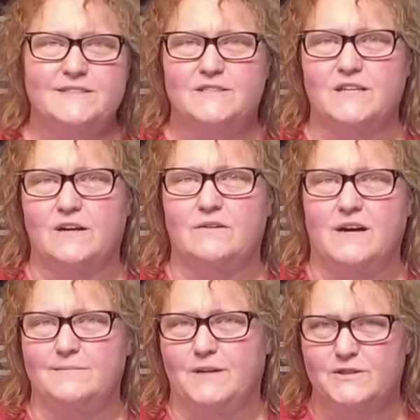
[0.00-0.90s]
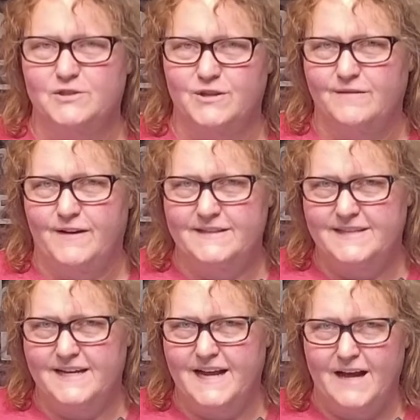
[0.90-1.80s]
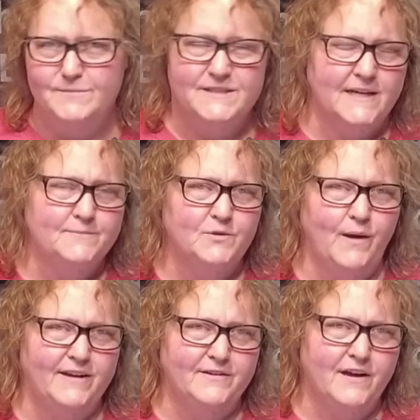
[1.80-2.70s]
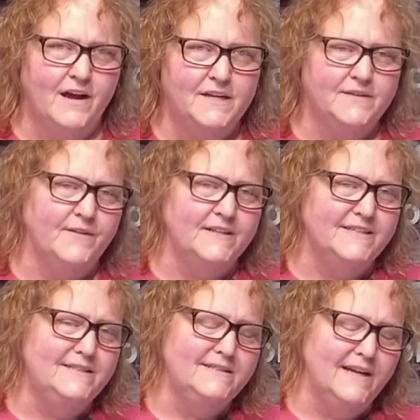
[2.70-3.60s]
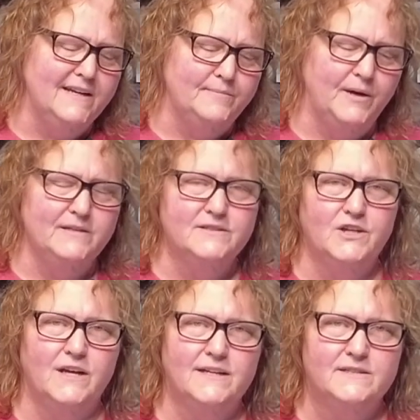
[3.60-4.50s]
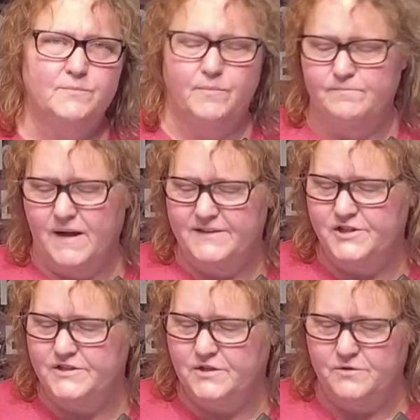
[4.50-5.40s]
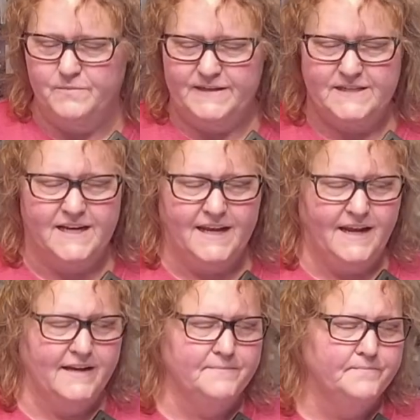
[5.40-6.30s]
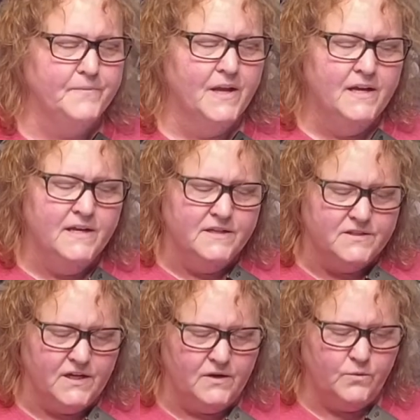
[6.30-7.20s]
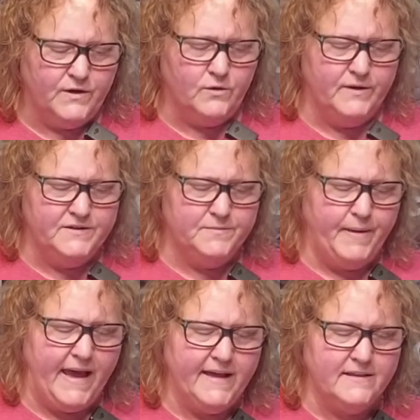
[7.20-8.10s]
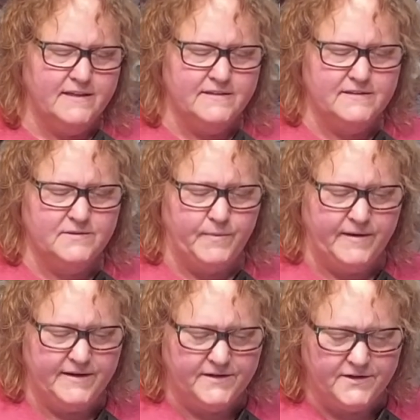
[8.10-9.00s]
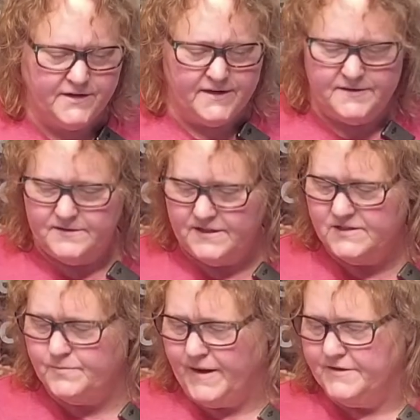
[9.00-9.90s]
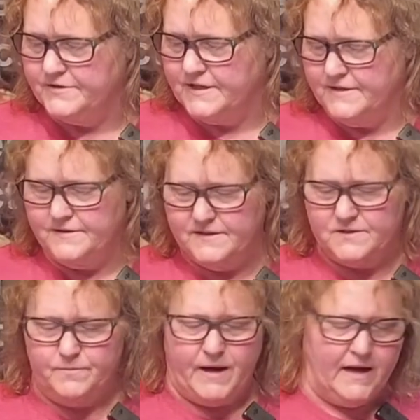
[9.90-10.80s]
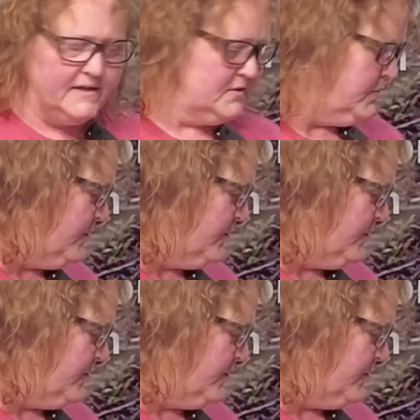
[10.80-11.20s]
so I'm not sure if I said Albiceps right or not. If I didn't, I apologize. I just do the best I can. So we're going to pack these spiders in this box. We